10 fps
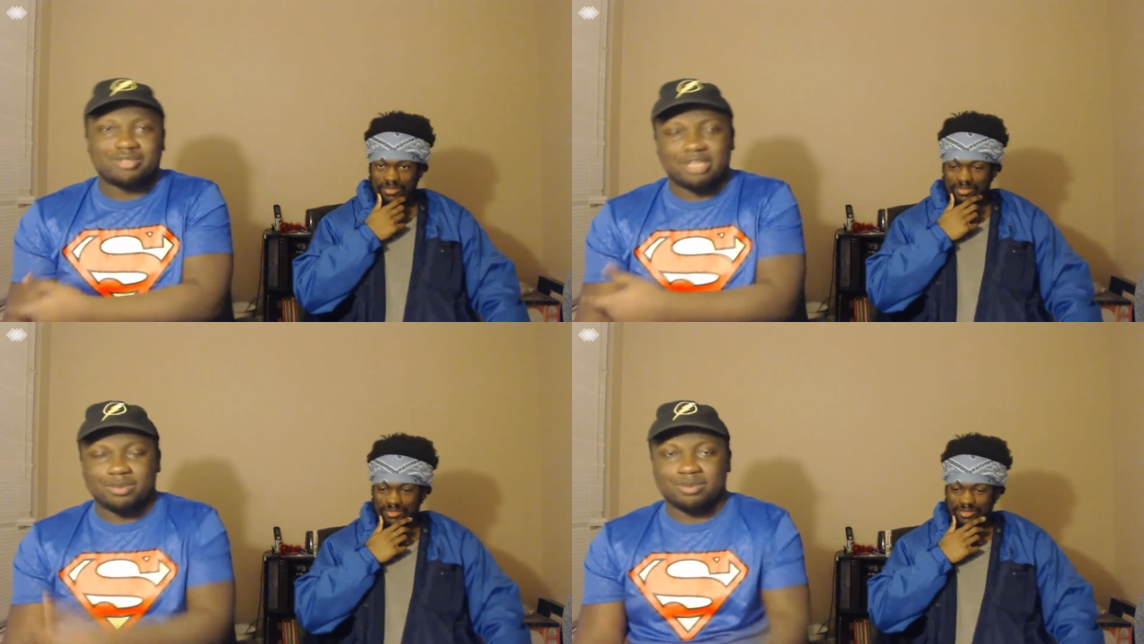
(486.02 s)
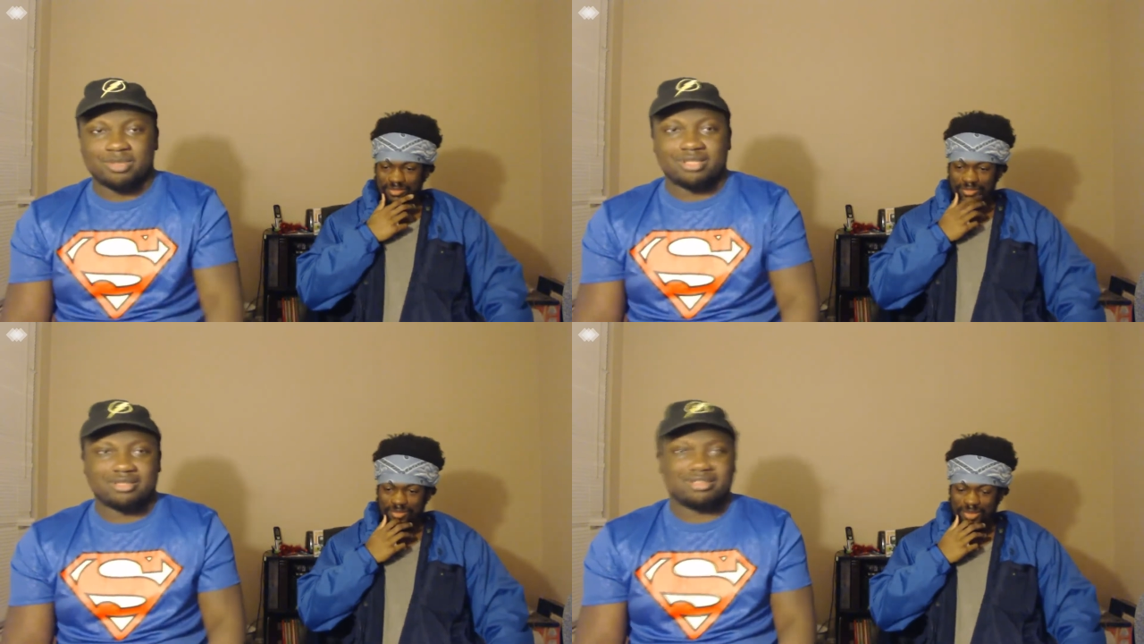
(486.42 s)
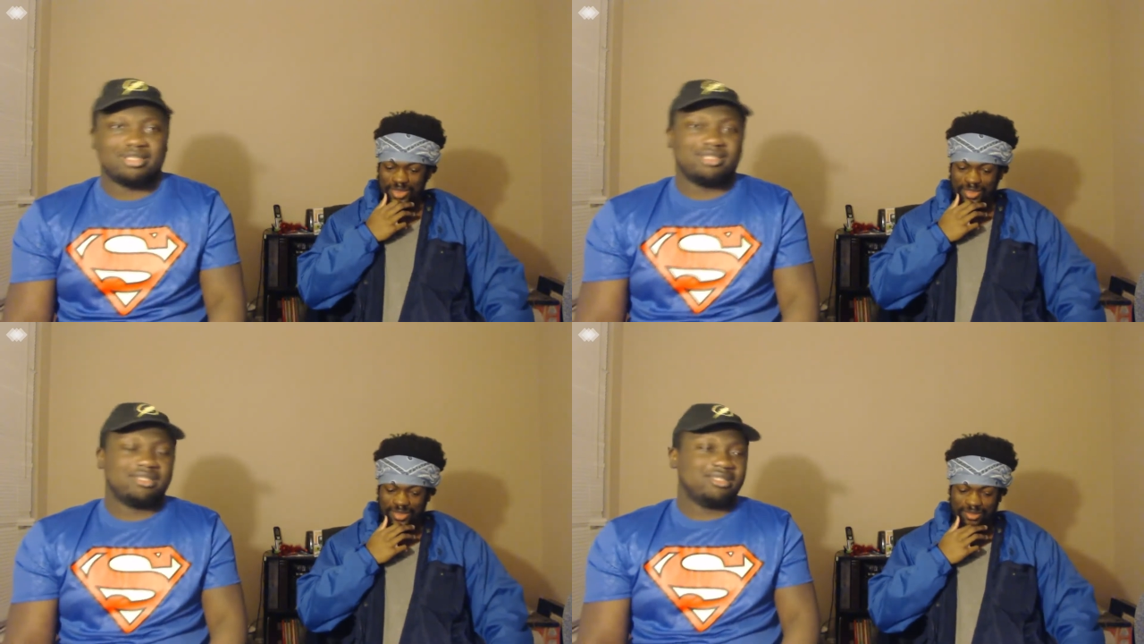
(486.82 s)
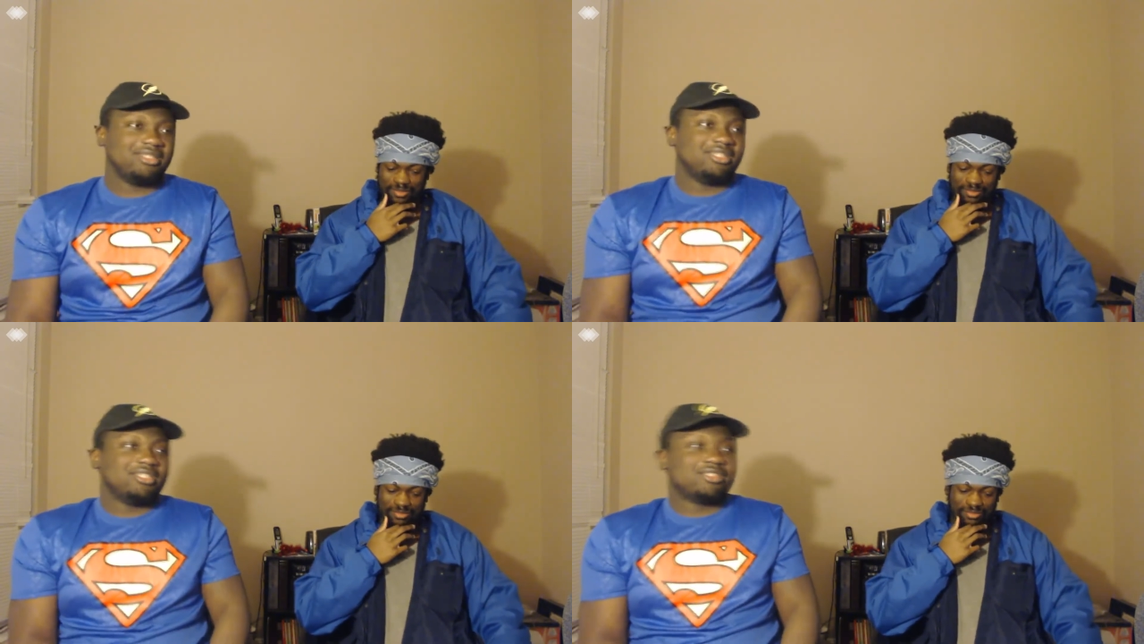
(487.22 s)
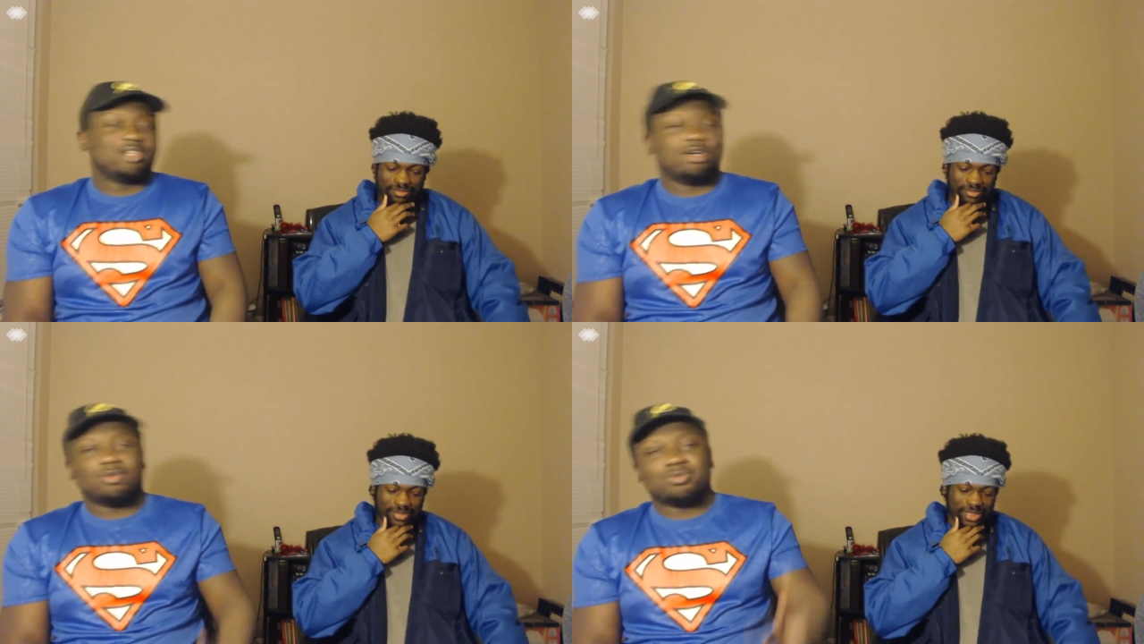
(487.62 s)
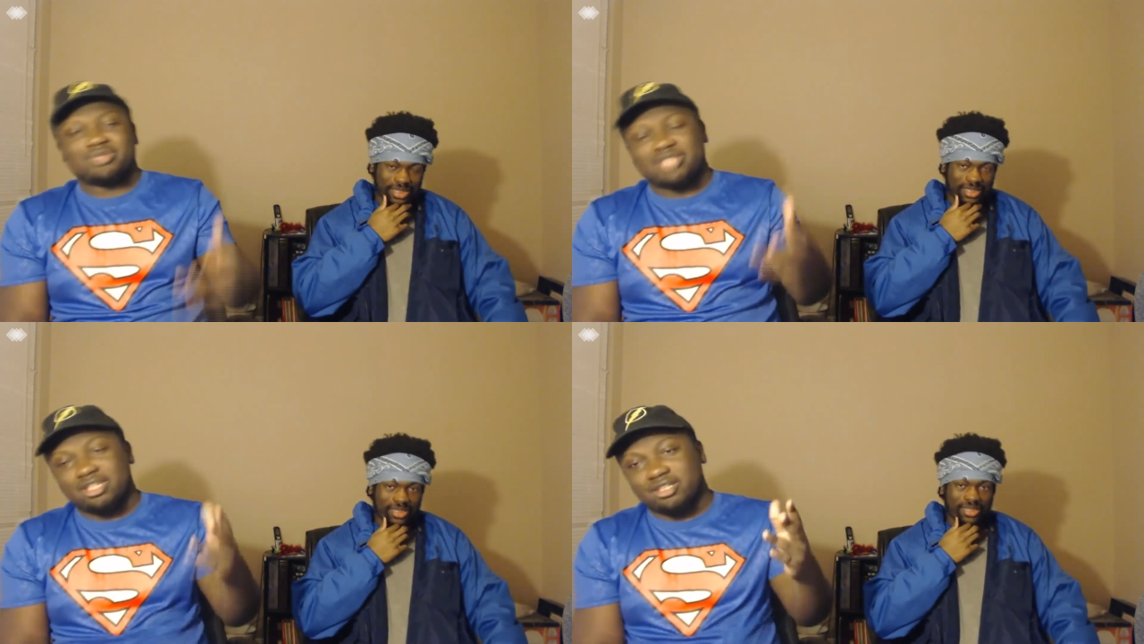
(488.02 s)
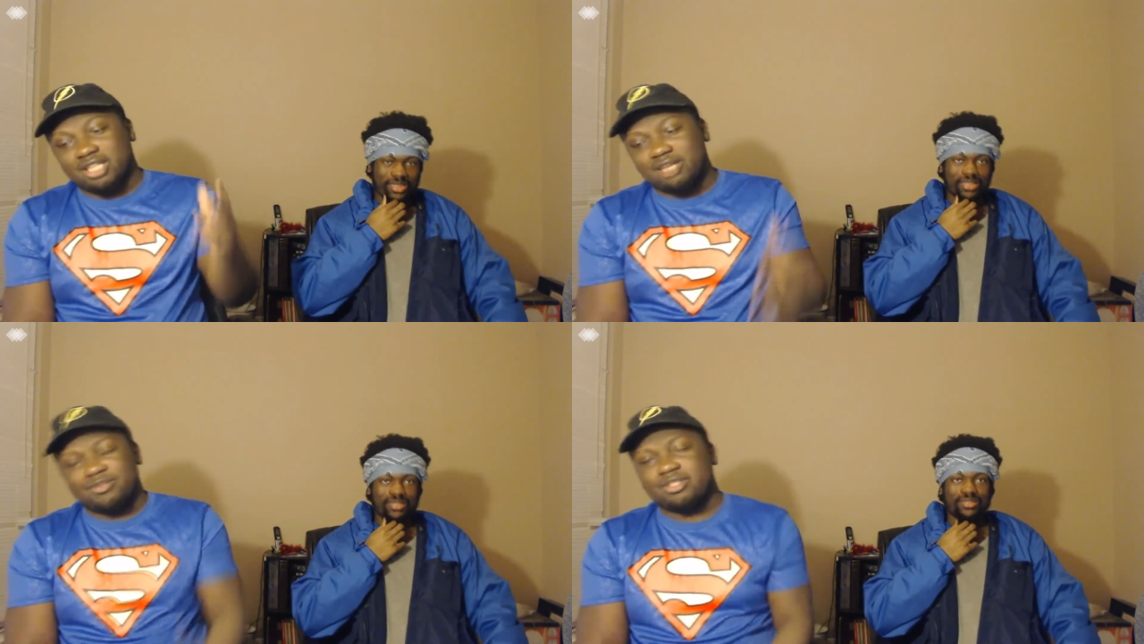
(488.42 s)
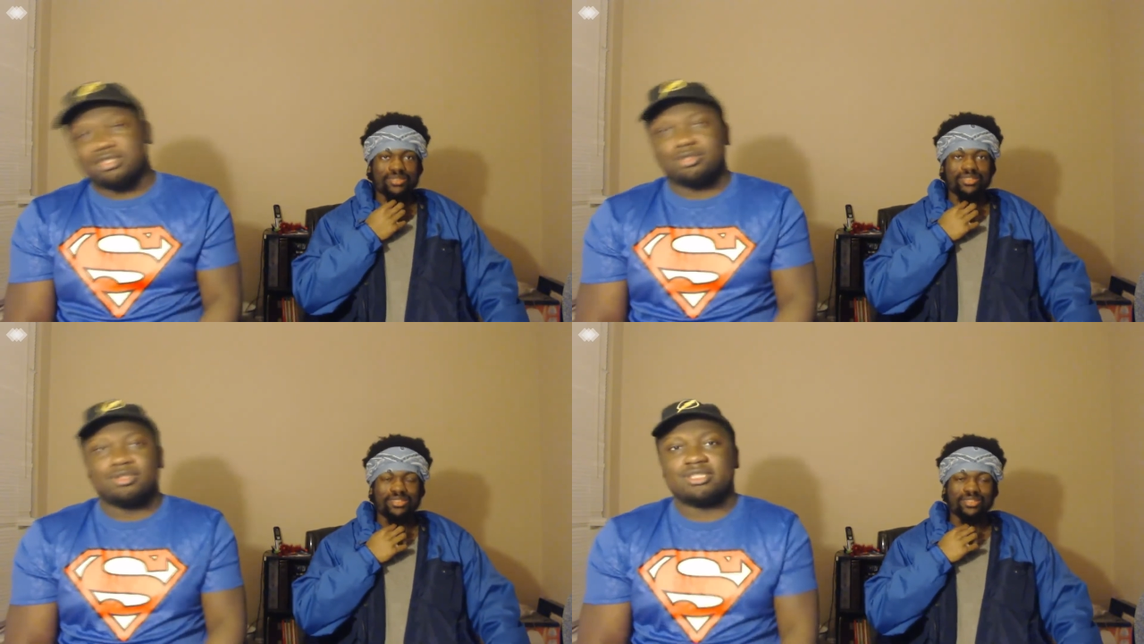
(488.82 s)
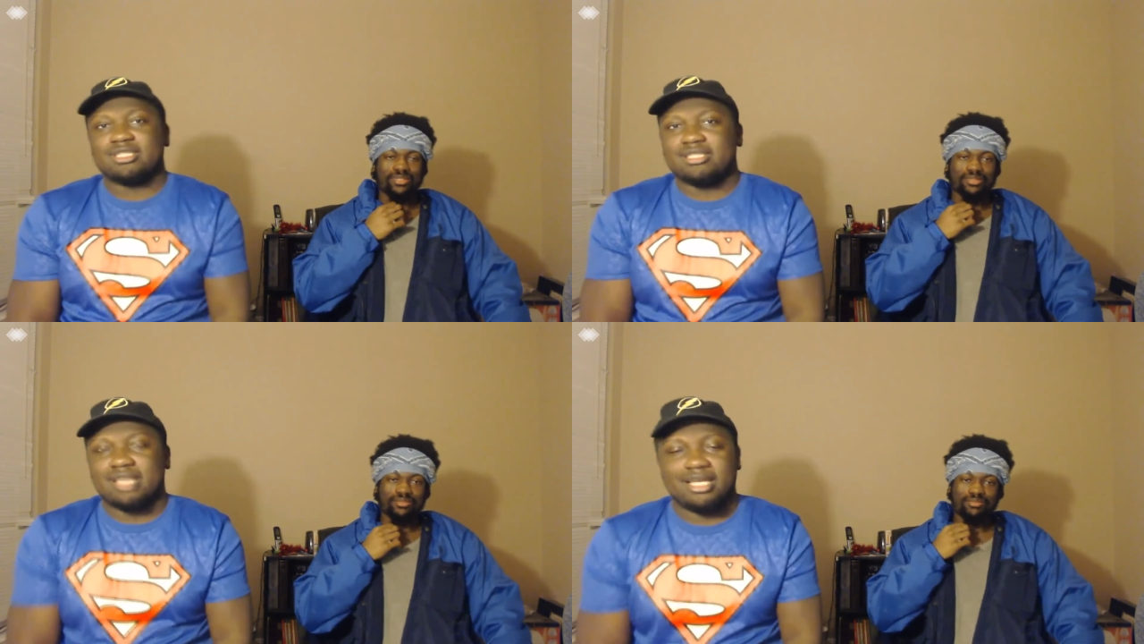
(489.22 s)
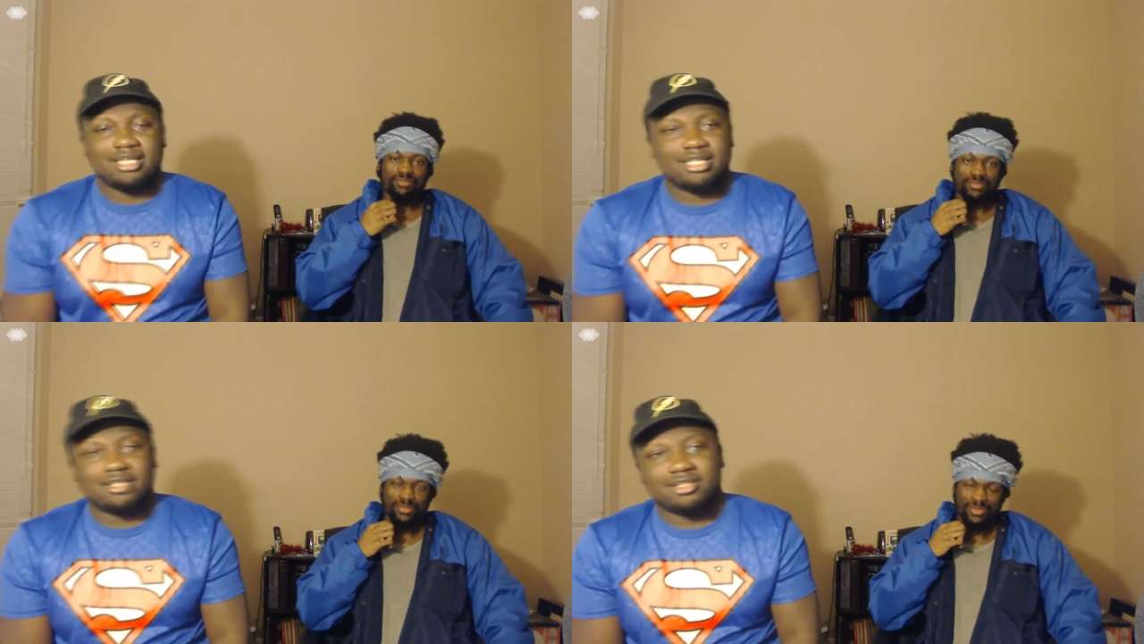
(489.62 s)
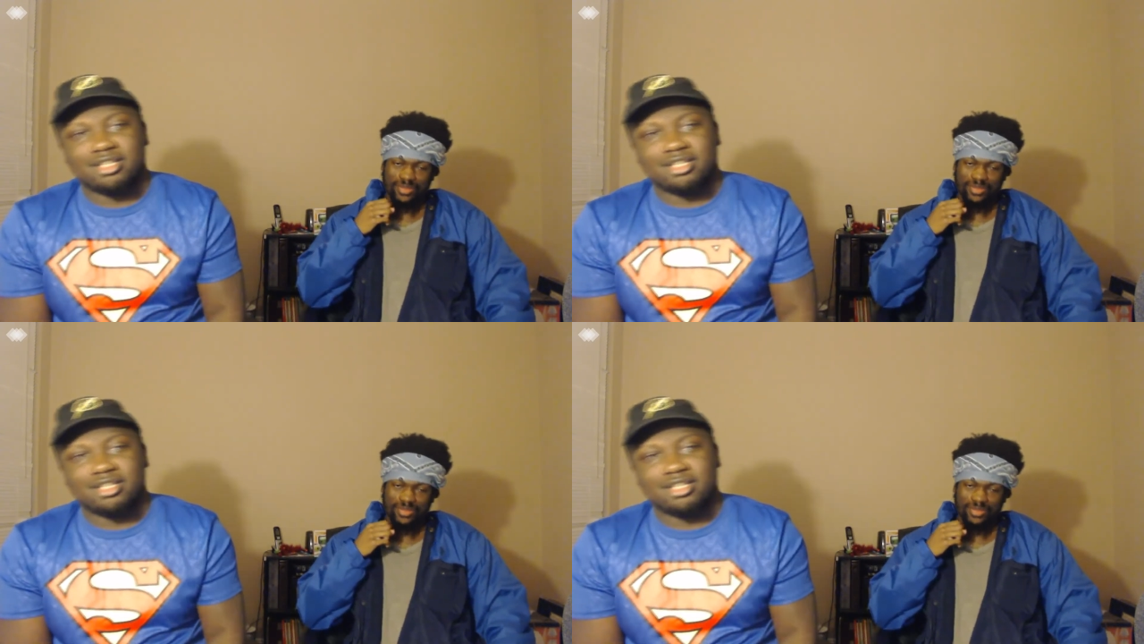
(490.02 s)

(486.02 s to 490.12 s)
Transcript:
Speaker 1: pushed a couple months. Yeah. So still loving the new look of Sonic.